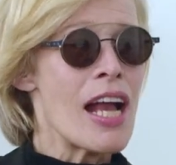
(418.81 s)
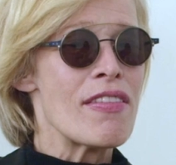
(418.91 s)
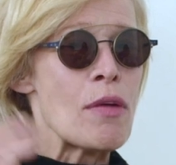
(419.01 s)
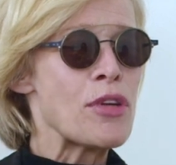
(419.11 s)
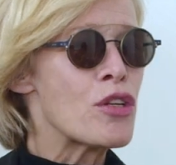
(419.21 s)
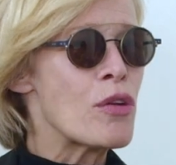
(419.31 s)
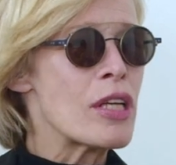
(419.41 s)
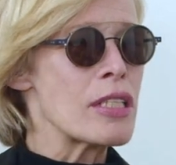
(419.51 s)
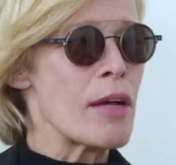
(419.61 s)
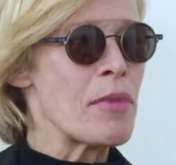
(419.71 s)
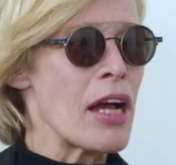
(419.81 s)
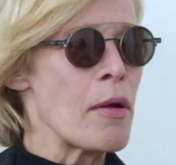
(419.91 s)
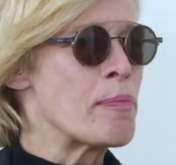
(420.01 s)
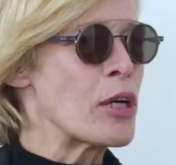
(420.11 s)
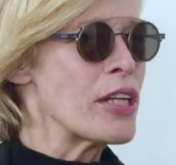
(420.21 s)
They were shooting
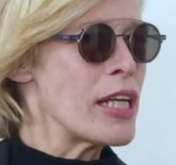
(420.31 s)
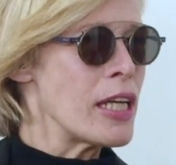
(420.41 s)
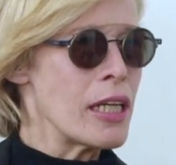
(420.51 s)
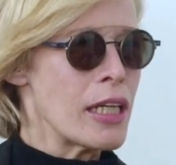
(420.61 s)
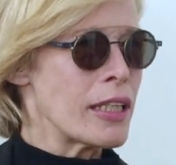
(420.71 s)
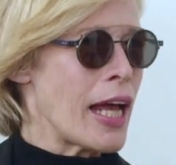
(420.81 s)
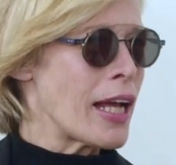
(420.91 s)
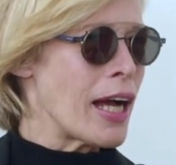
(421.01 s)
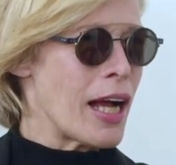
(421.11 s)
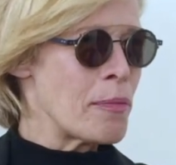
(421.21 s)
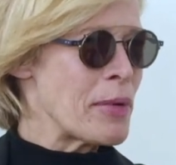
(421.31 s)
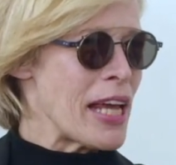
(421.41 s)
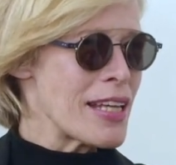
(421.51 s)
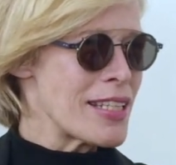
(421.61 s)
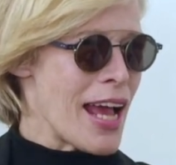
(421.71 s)
a Bernie like a
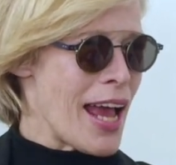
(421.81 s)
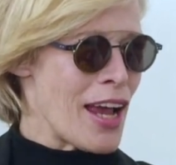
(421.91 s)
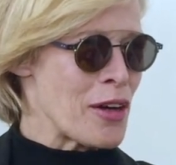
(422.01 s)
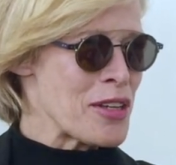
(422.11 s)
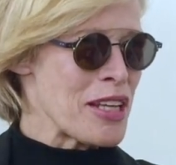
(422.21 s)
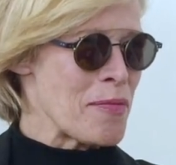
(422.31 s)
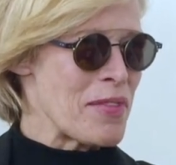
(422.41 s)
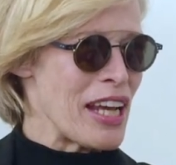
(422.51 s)
PSA or something,